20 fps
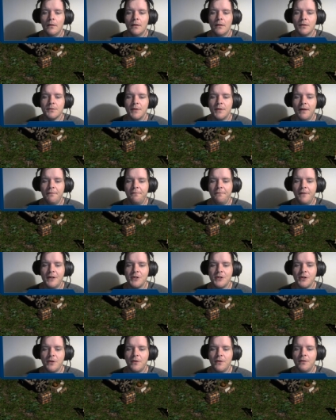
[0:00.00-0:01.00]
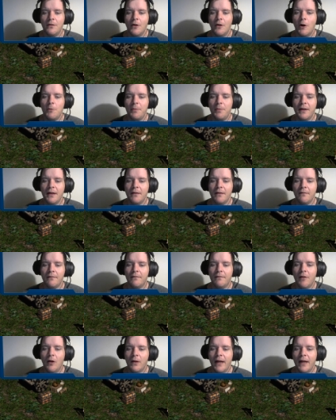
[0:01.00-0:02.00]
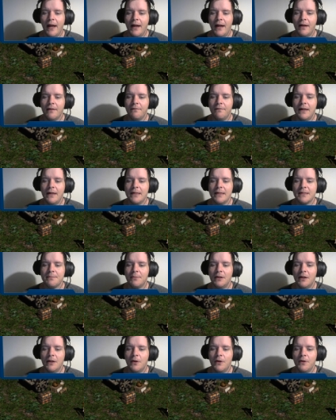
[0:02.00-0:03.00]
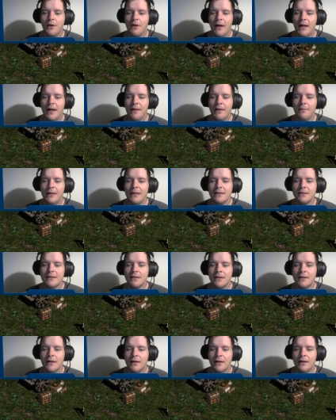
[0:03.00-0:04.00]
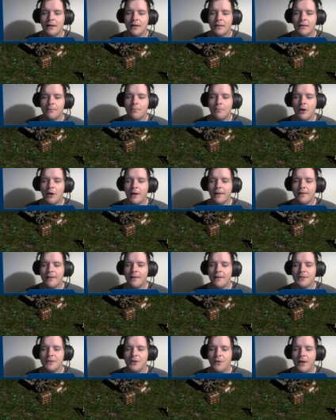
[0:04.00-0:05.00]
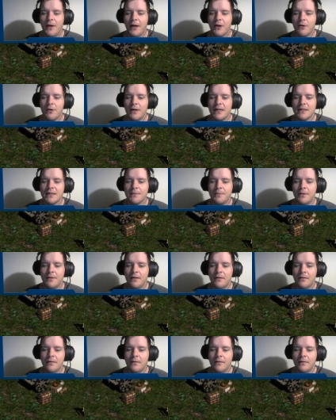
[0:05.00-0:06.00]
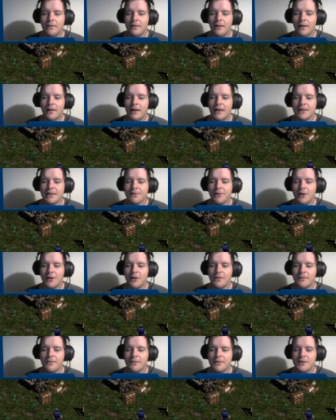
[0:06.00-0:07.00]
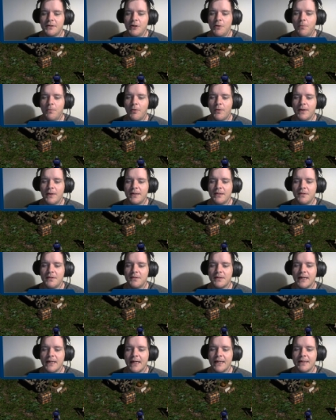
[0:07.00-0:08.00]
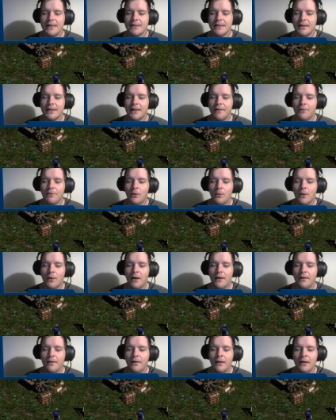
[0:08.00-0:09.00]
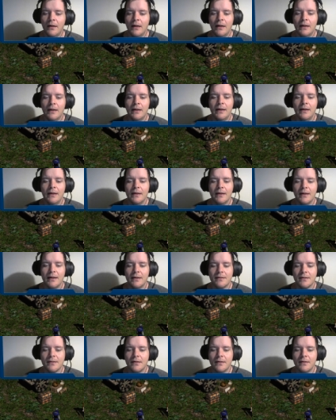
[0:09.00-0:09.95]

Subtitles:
We have Fissure, open volcanic vents below your enemies, burning them to a crisp. It lasts for 2.2 seconds at level 1. Gets